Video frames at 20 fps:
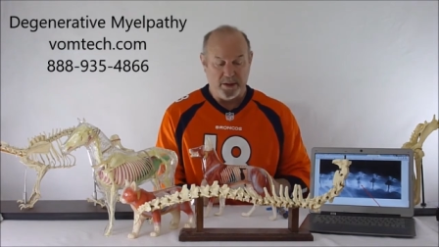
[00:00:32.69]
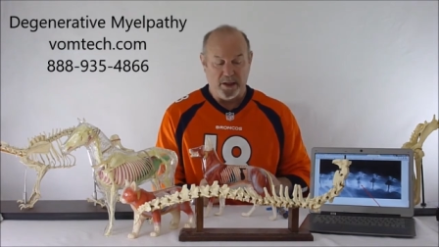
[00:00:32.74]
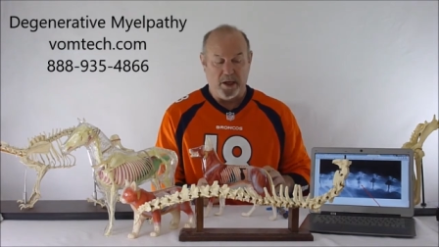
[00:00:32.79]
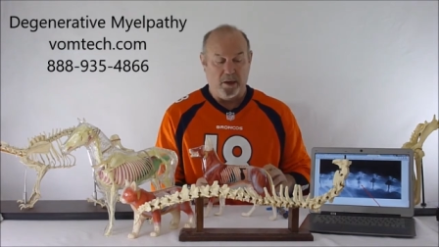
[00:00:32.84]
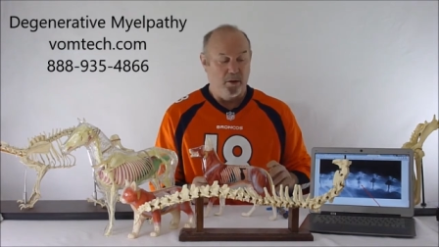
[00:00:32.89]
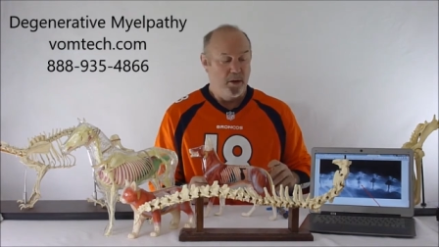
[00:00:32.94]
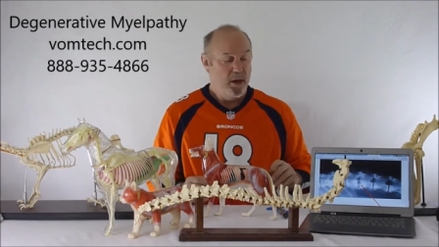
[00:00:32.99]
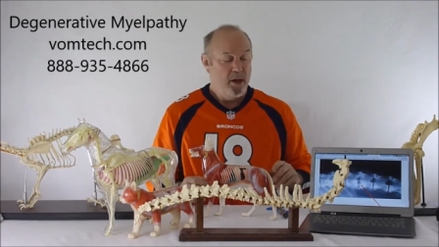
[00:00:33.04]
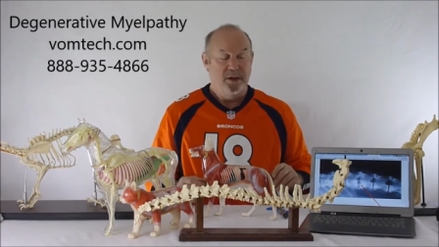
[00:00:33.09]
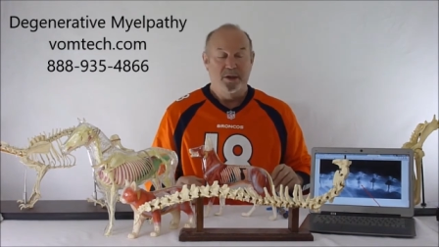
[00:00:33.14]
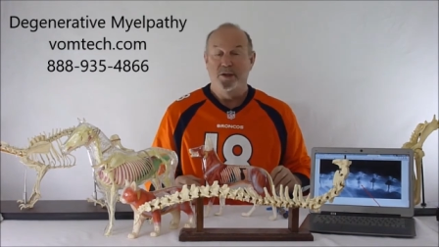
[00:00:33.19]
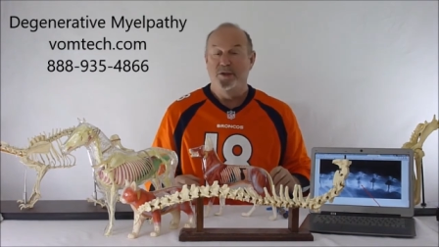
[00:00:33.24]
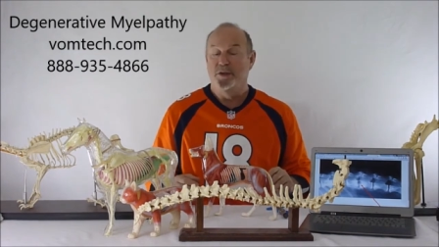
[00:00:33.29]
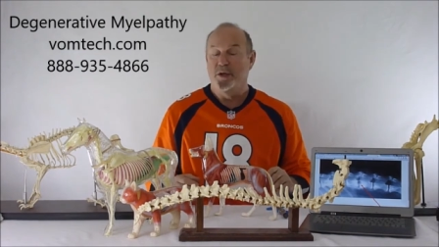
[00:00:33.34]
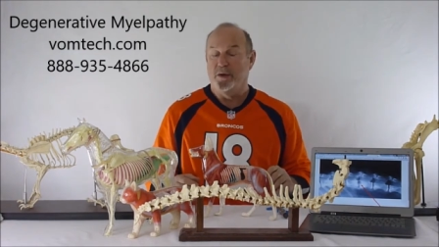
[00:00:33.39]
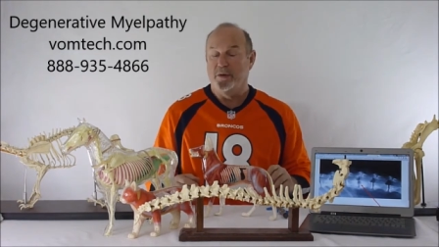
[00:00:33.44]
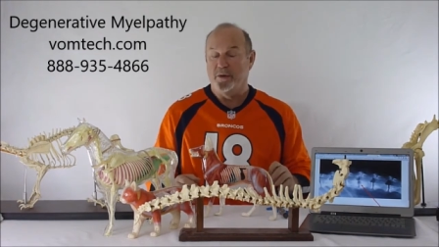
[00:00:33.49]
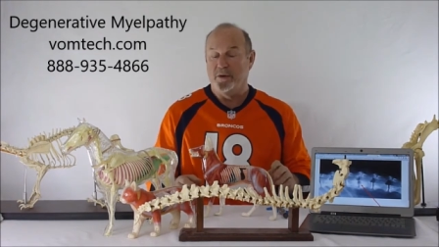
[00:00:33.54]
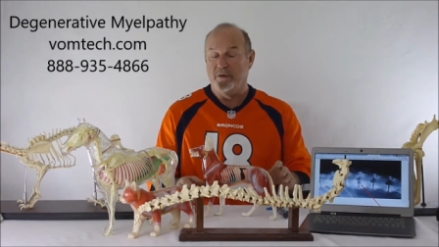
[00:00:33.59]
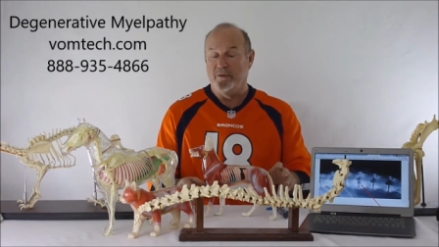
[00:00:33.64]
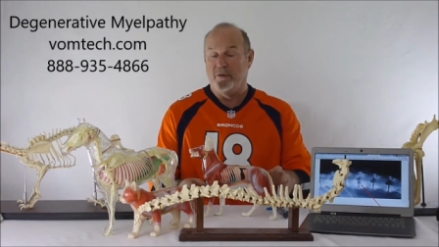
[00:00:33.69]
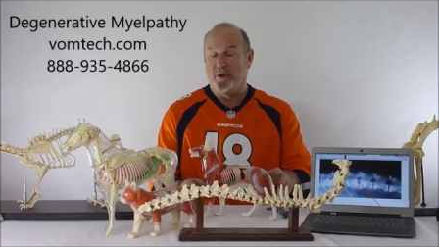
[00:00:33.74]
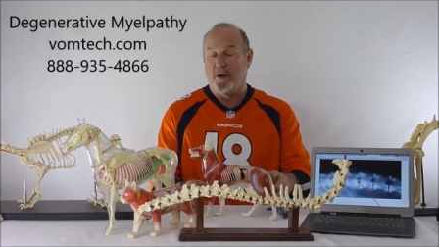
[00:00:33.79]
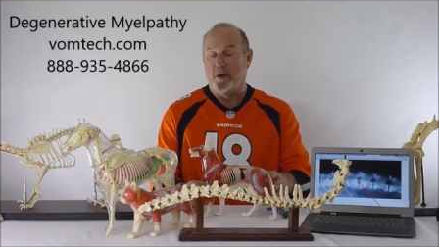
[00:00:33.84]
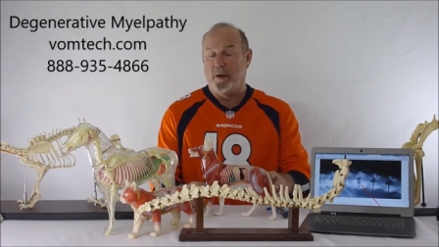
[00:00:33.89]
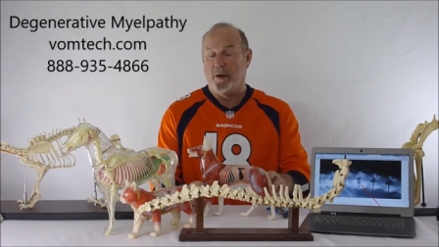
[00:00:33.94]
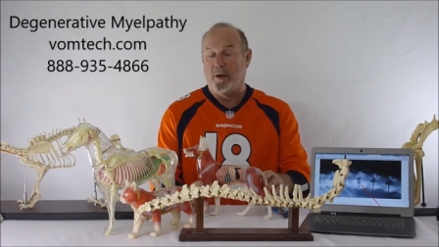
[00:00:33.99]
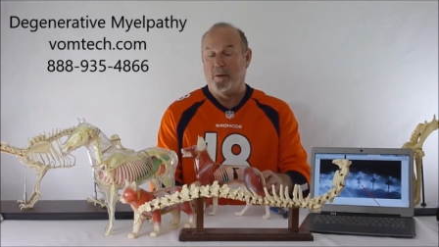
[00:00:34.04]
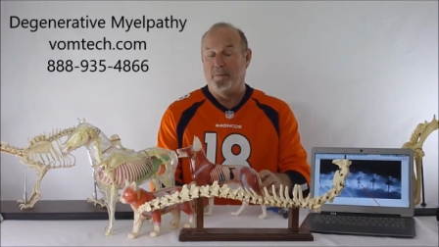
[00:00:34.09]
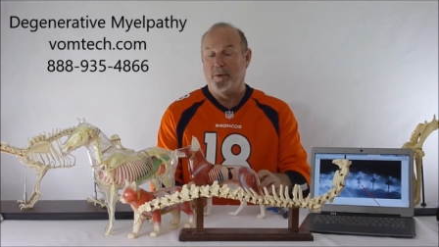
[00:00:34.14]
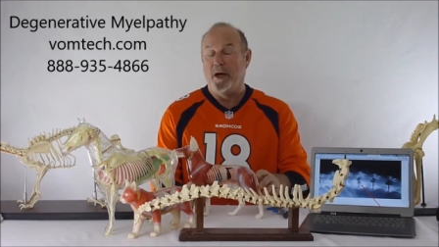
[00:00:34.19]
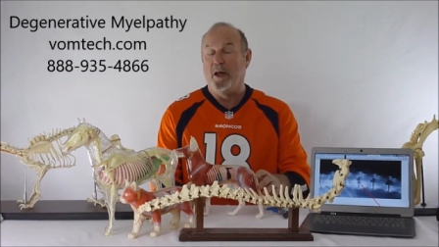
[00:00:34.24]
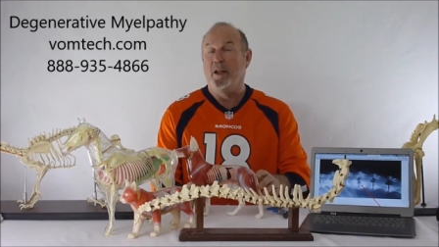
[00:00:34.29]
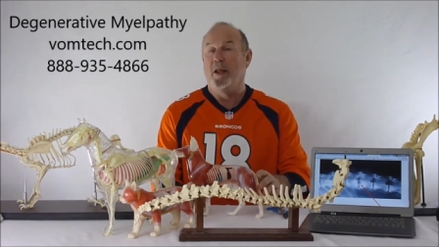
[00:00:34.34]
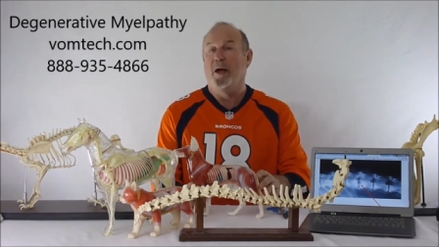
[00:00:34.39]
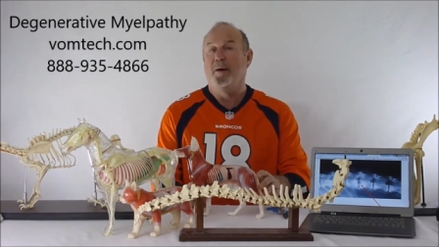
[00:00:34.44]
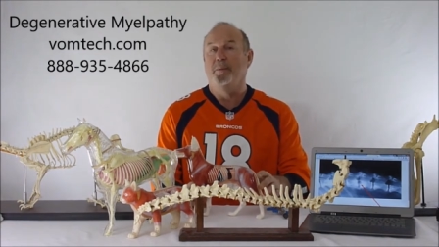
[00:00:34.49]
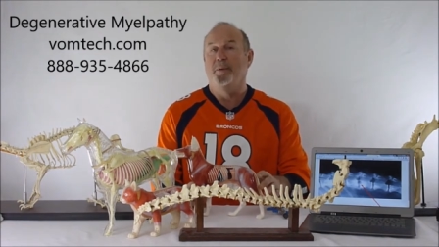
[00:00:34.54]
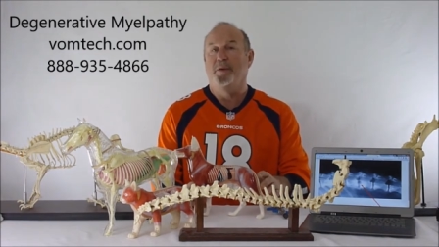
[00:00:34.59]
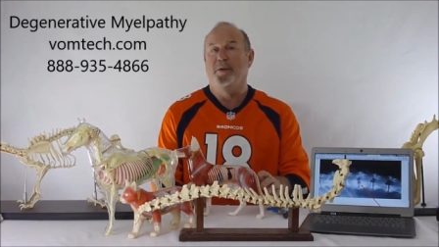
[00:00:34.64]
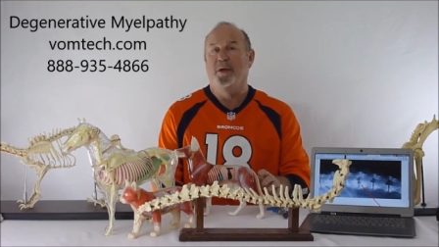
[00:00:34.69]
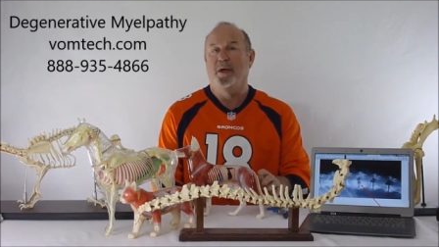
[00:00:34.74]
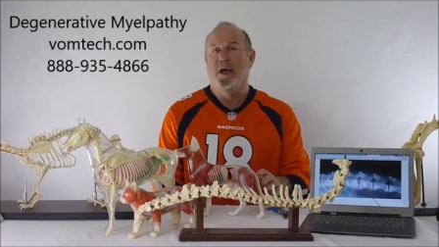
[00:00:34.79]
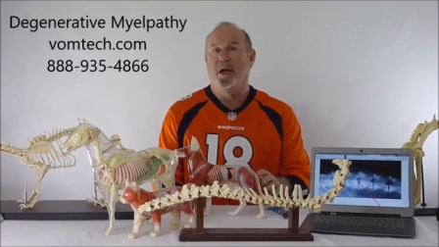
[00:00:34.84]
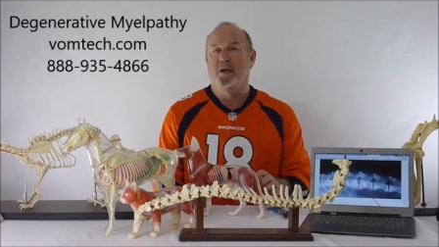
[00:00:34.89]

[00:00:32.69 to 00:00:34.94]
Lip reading: Now, degenerative myelopathy